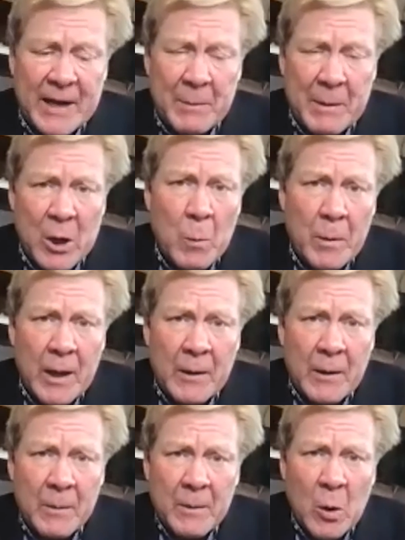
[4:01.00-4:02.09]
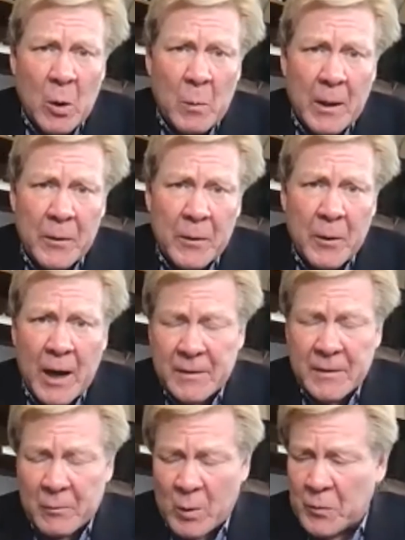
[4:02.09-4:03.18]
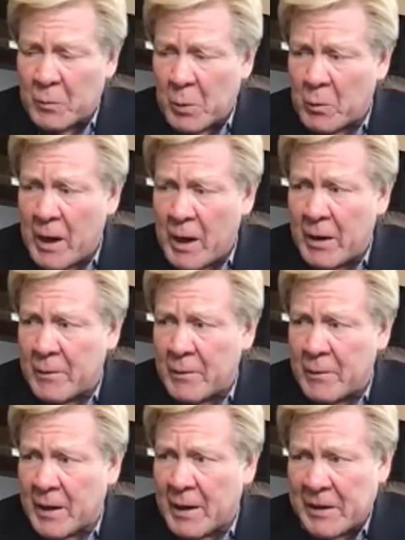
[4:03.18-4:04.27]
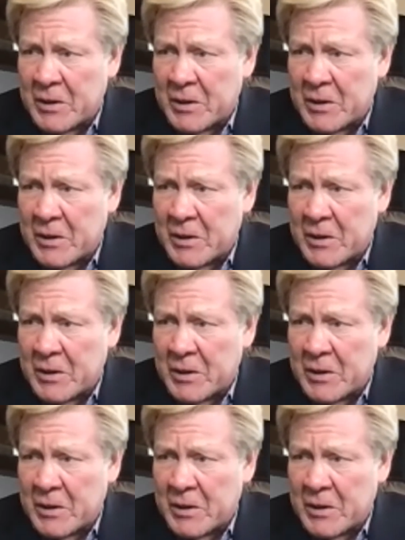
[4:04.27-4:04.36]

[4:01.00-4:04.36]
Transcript: kind of my opening thoughts. The roads are more crowded. We got